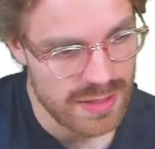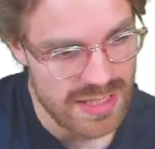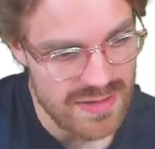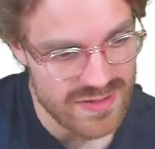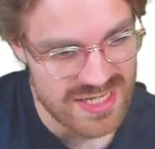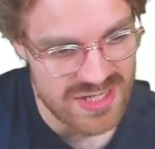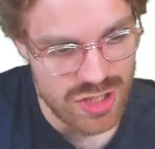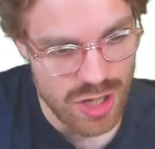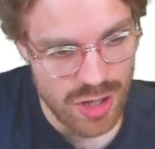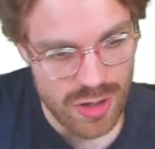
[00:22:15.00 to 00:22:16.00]
Eva says
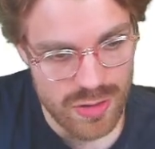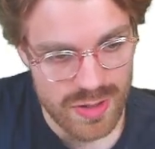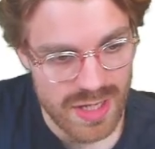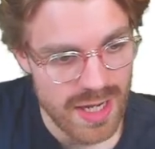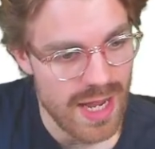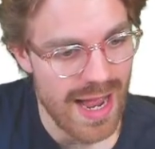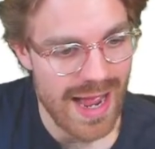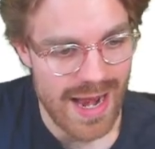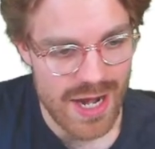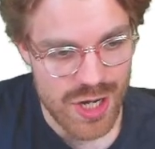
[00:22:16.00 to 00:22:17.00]
no.
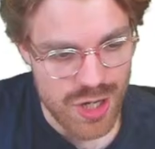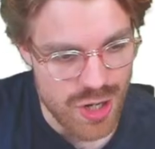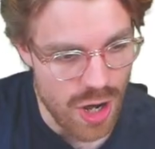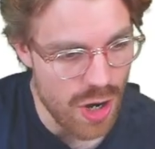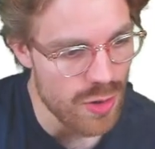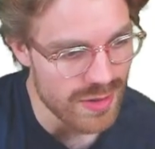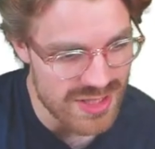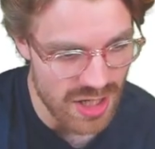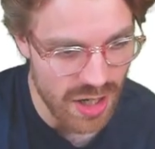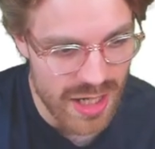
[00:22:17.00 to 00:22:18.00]
No,
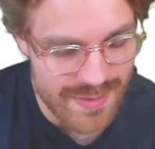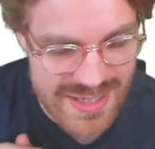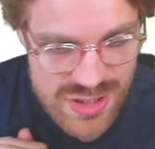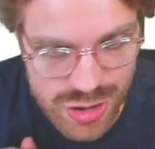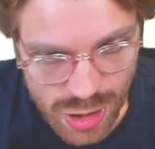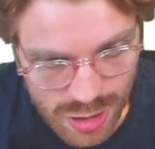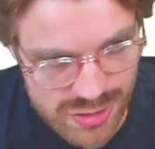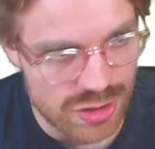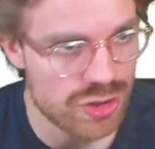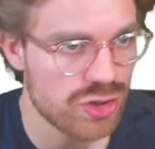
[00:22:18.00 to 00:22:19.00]
time is not
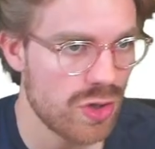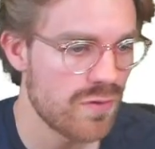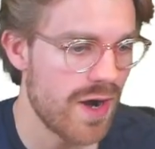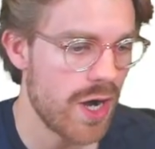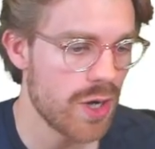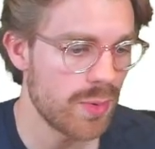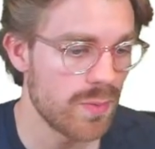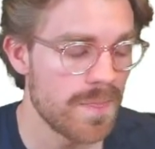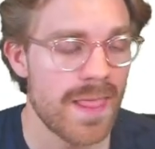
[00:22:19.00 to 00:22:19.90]
a control variable.